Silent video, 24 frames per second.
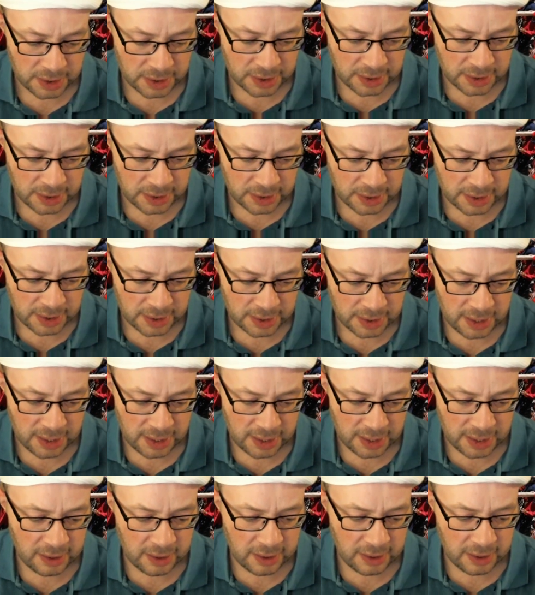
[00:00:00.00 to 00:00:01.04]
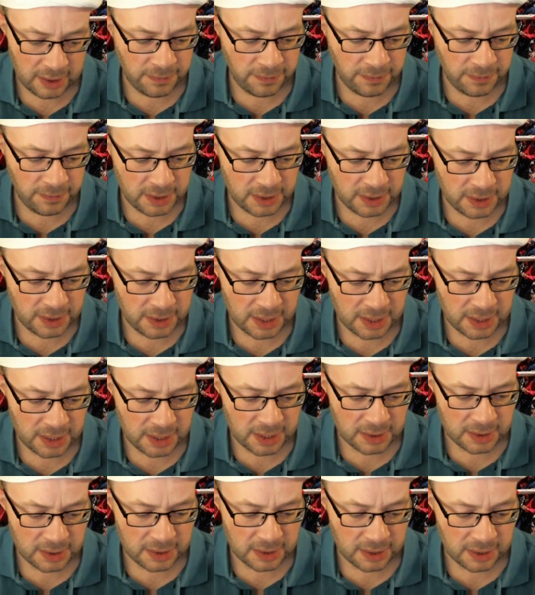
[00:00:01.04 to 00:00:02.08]
And if it has an
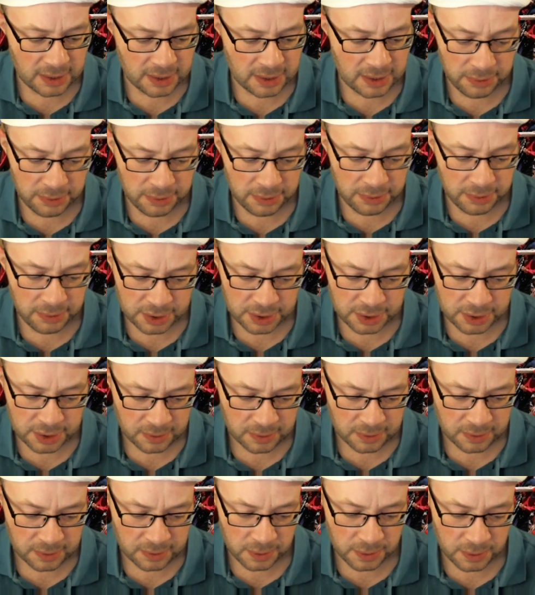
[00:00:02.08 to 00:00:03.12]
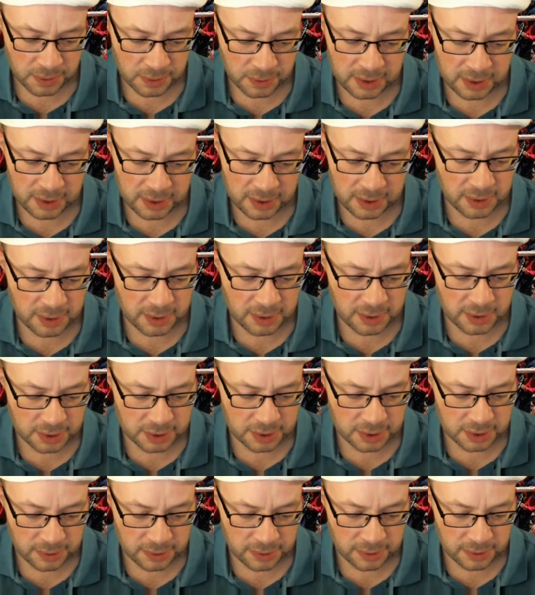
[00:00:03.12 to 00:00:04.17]
origin within the religious law,
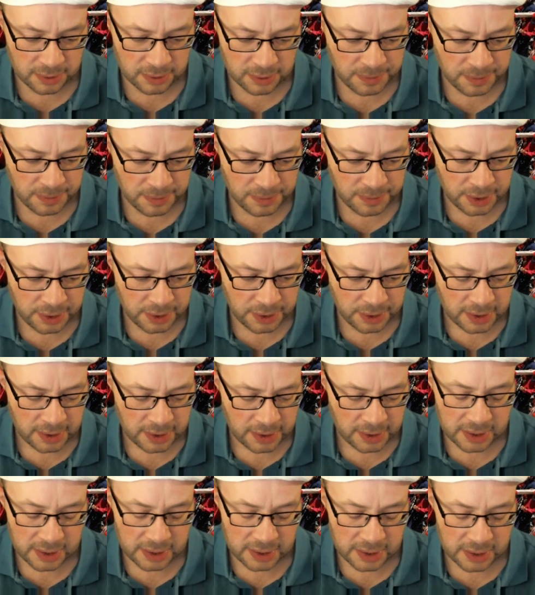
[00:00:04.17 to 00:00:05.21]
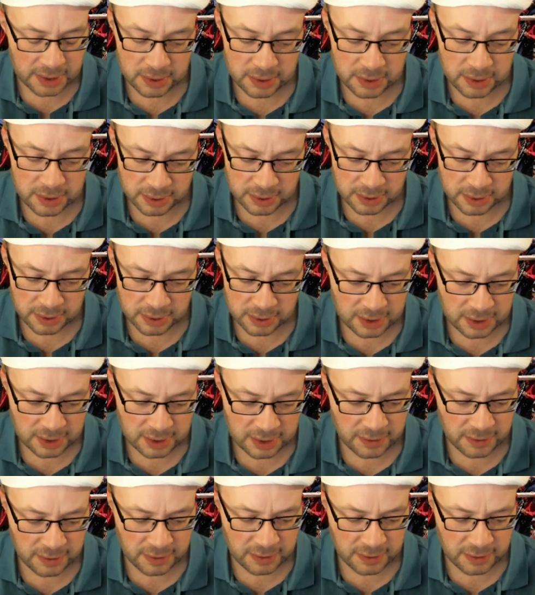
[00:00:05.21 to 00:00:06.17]
then it is not innovation.